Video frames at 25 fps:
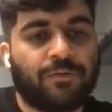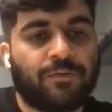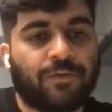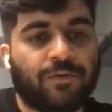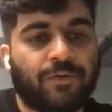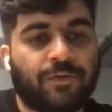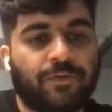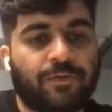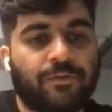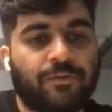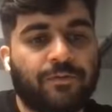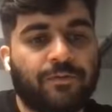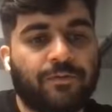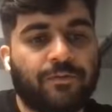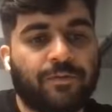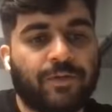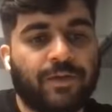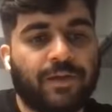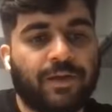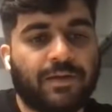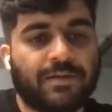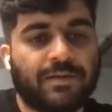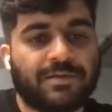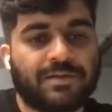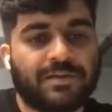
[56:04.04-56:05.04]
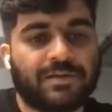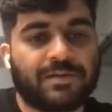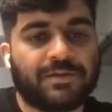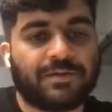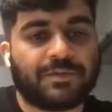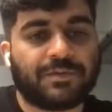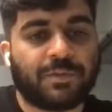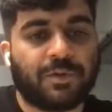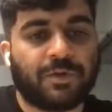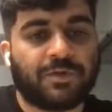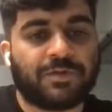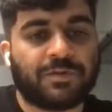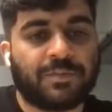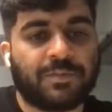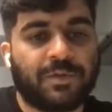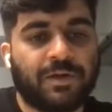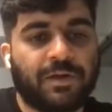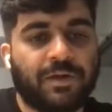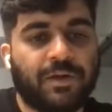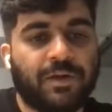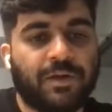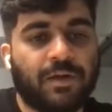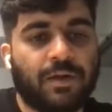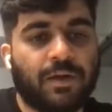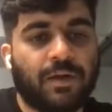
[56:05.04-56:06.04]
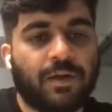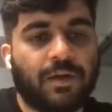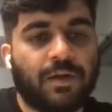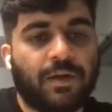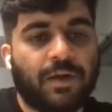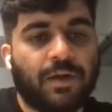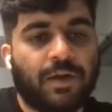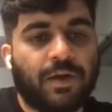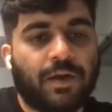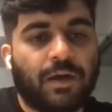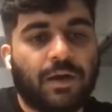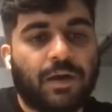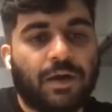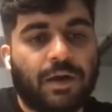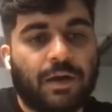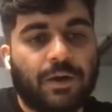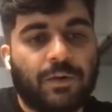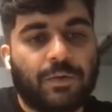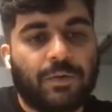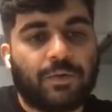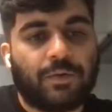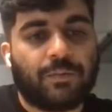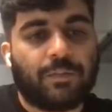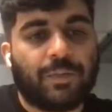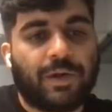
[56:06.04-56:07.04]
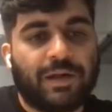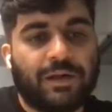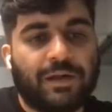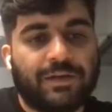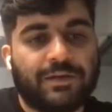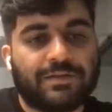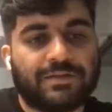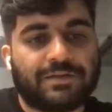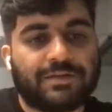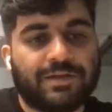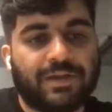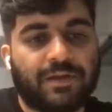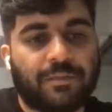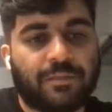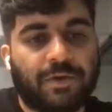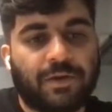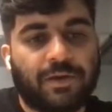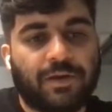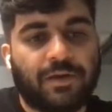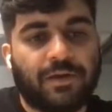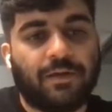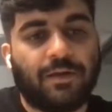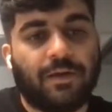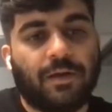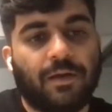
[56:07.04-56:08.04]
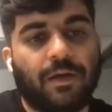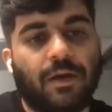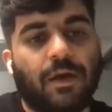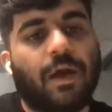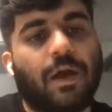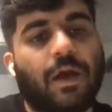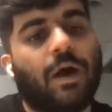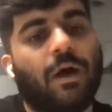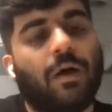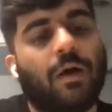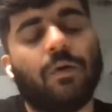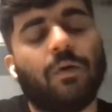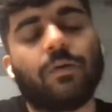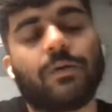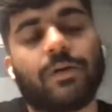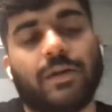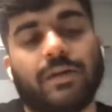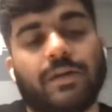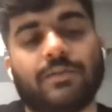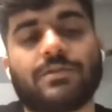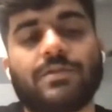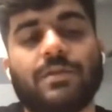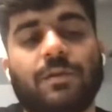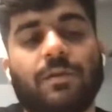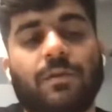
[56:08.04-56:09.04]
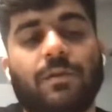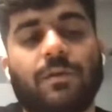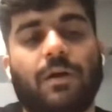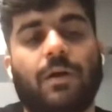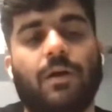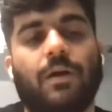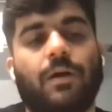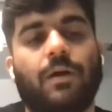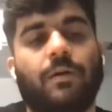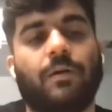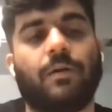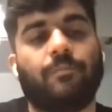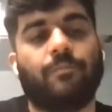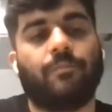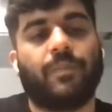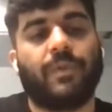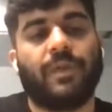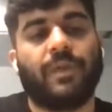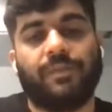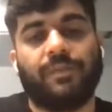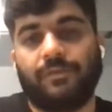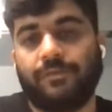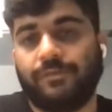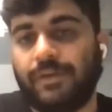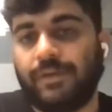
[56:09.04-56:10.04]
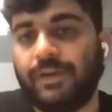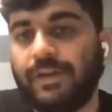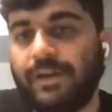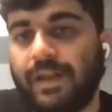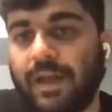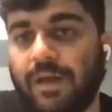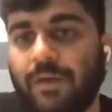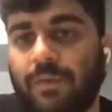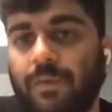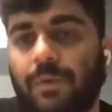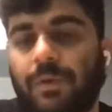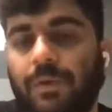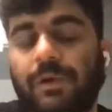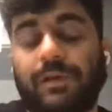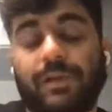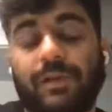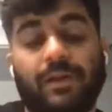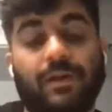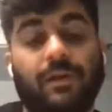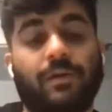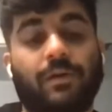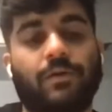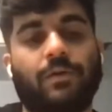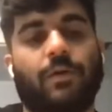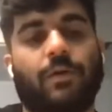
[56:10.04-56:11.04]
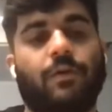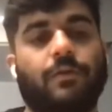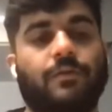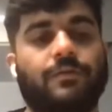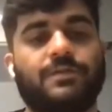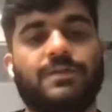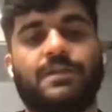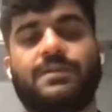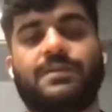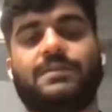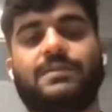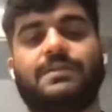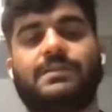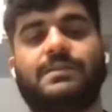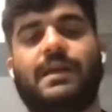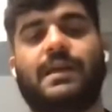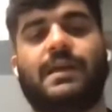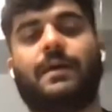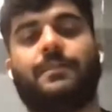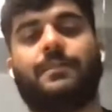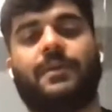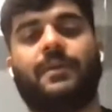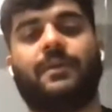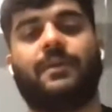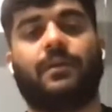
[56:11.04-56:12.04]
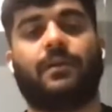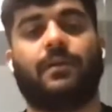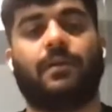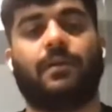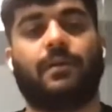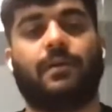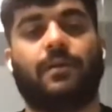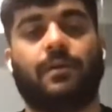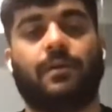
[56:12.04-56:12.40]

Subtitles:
newfound financial responsibility how to manage their money? Oh, great. So in the fintech world, there are a lot of changes happen.